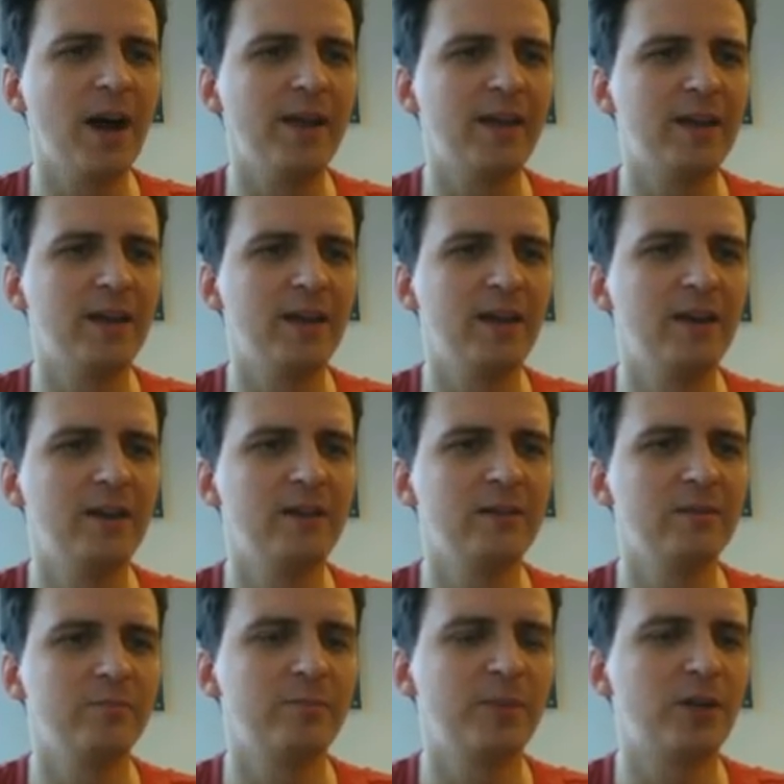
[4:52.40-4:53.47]
I
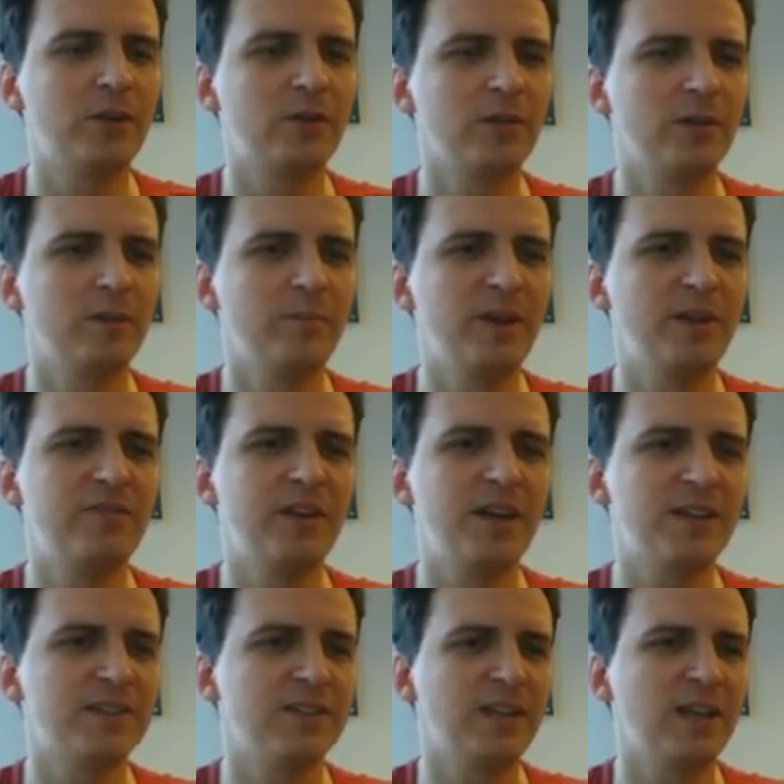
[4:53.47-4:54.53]
can,
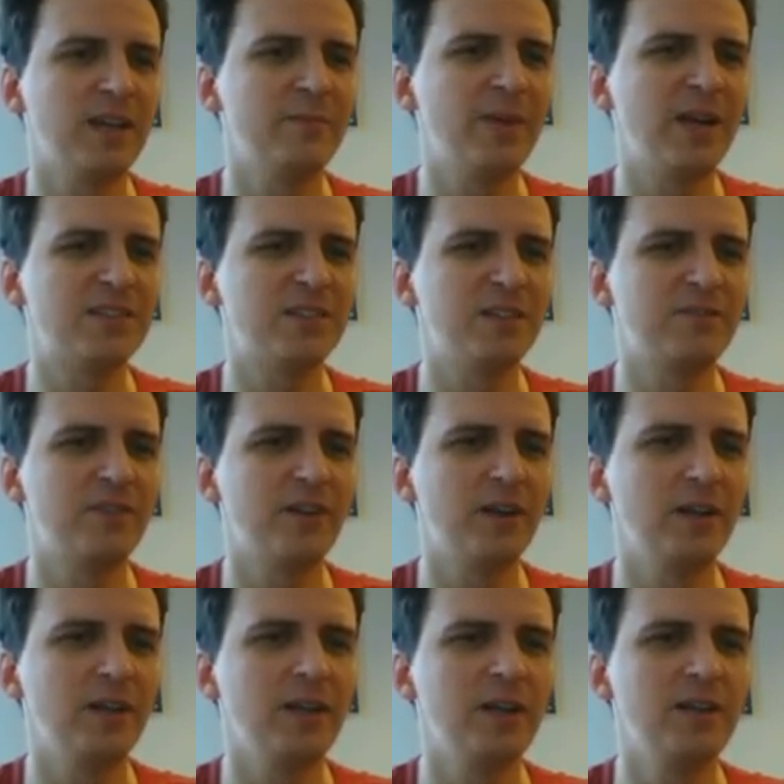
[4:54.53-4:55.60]
Bitfinex again makes it
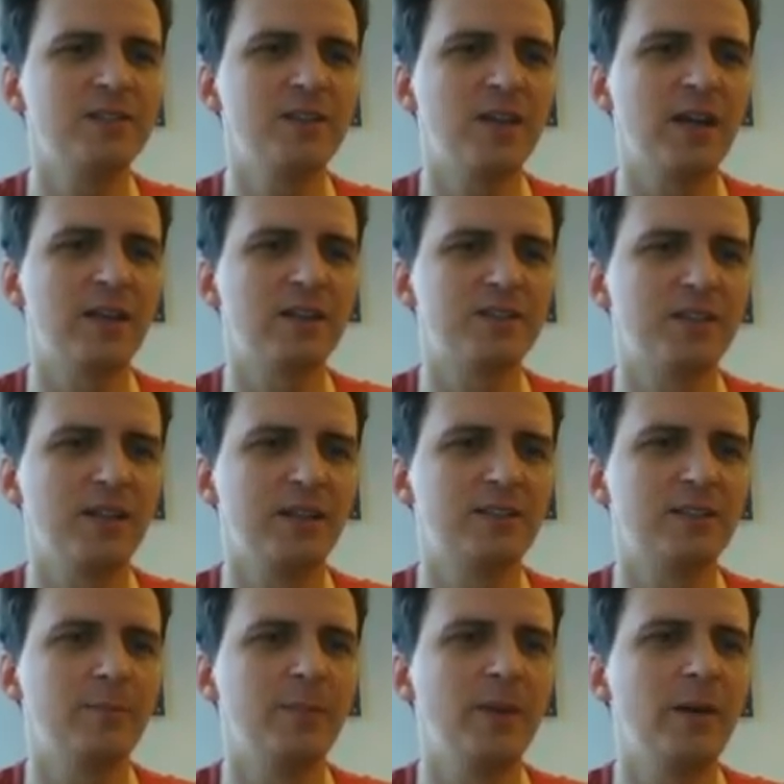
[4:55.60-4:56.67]
fairly easy. I can
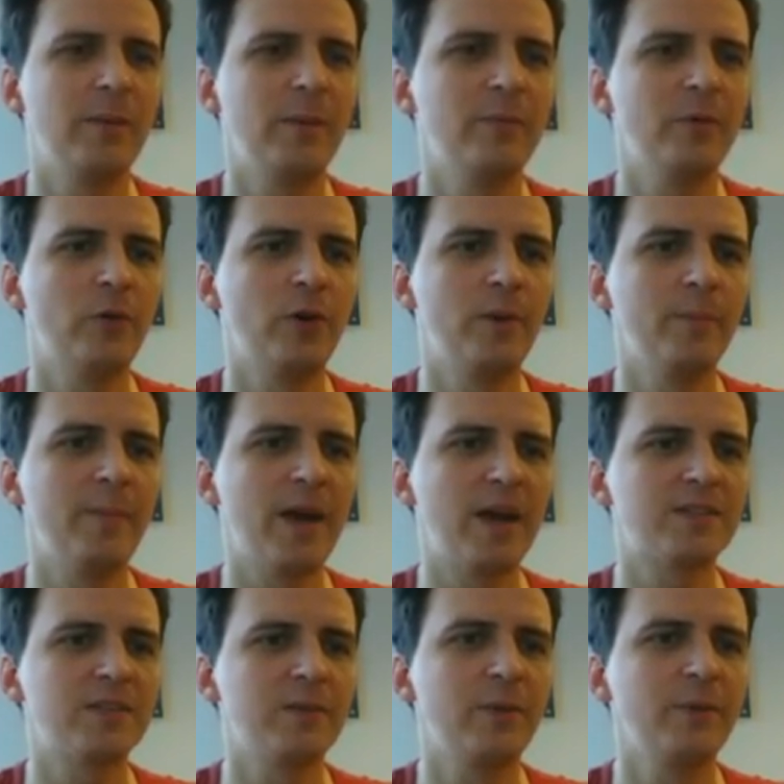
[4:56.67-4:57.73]
select a minimum or a
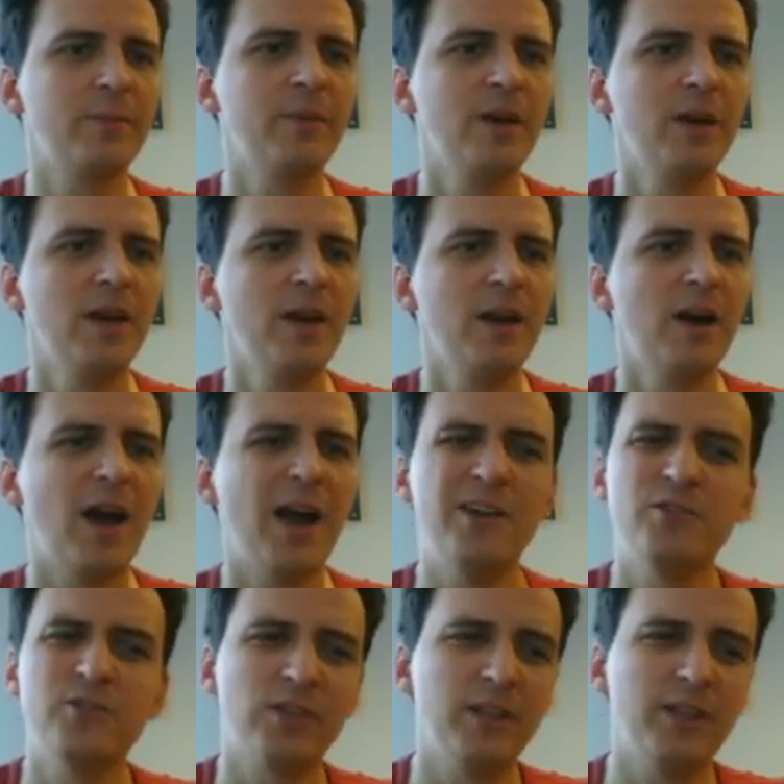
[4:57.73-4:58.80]
maximum. I
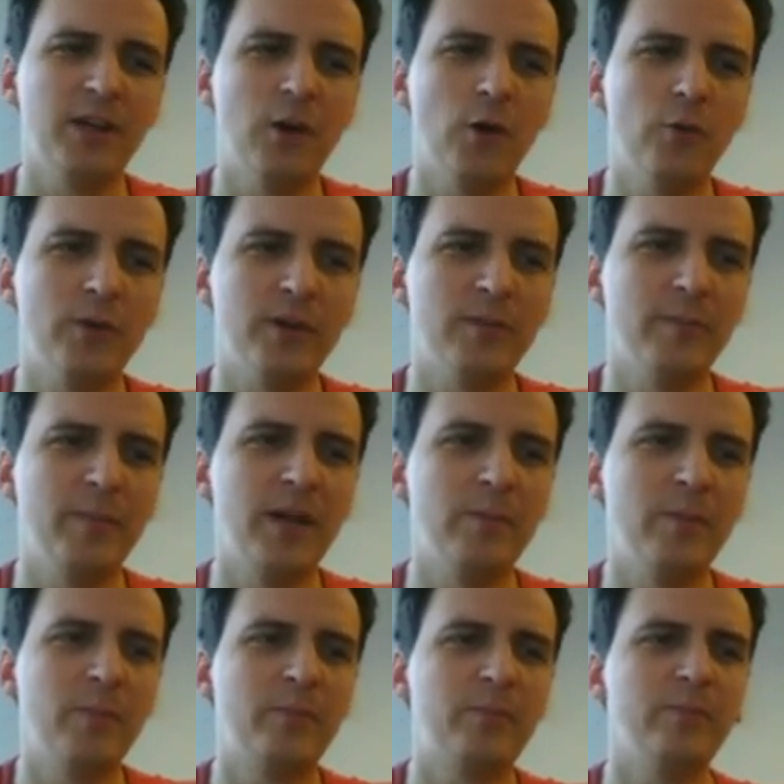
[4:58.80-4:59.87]
usually go with a
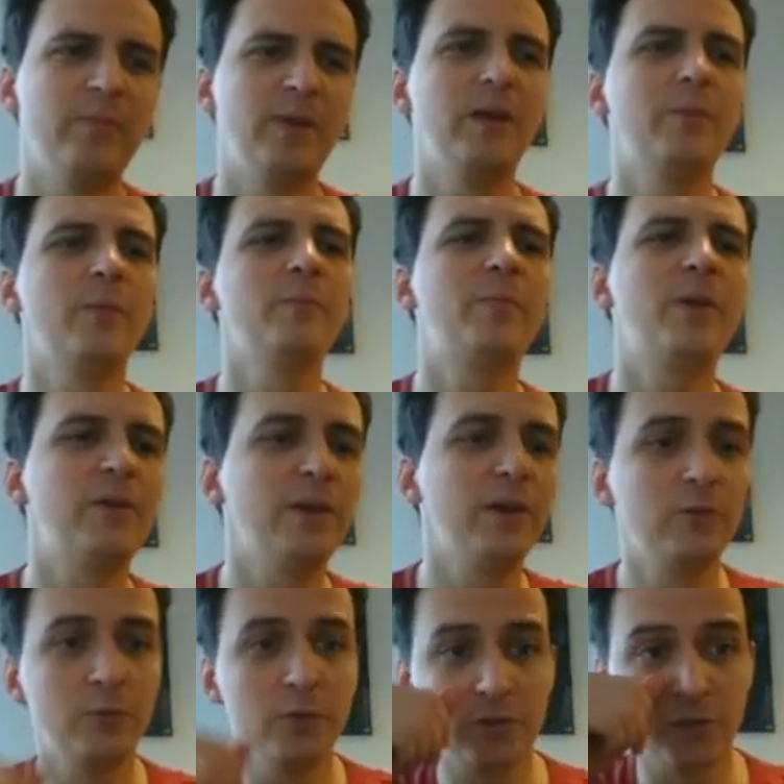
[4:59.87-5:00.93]
minimum
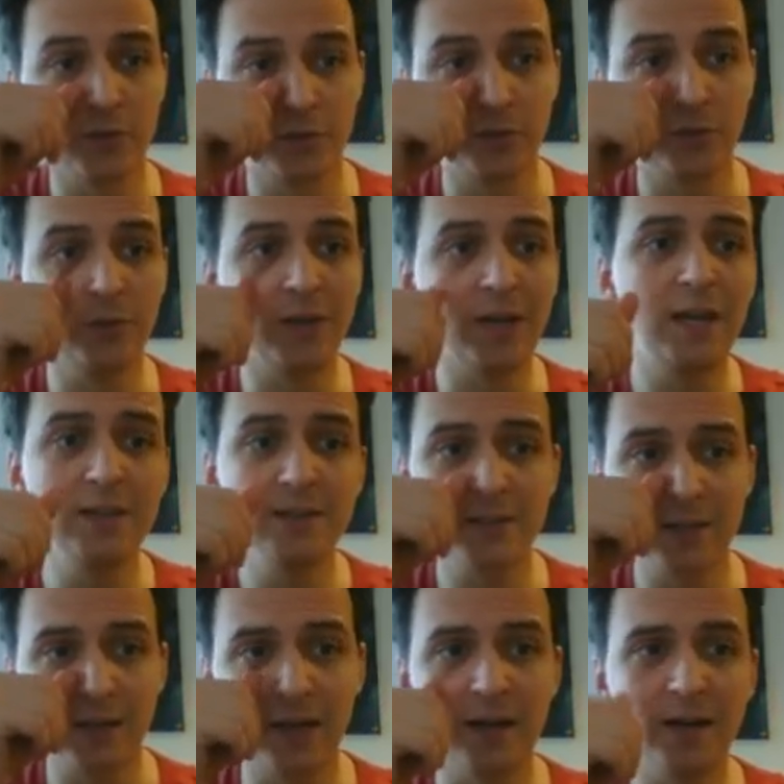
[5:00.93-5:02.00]
period, which is 2
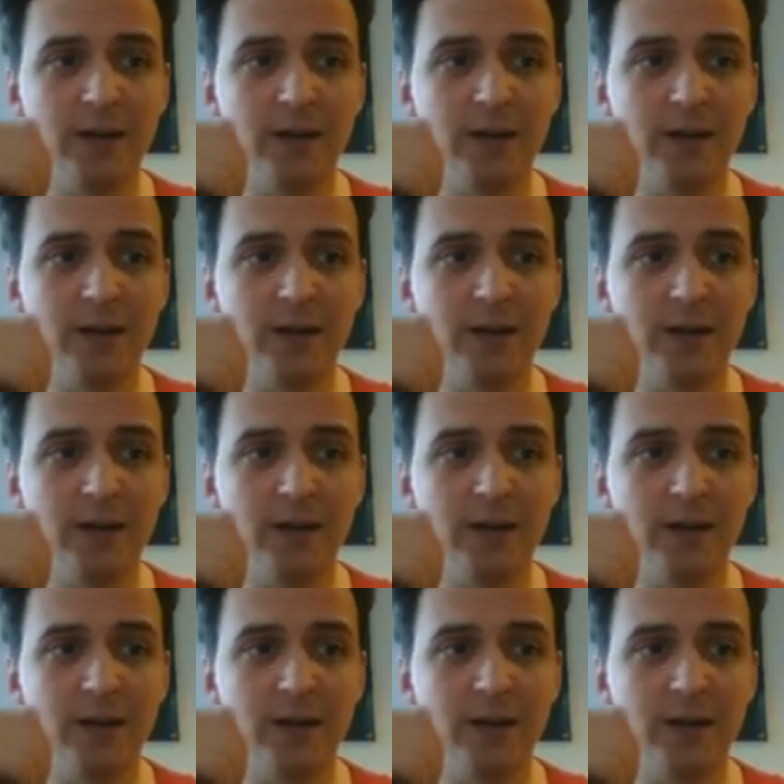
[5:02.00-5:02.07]
days.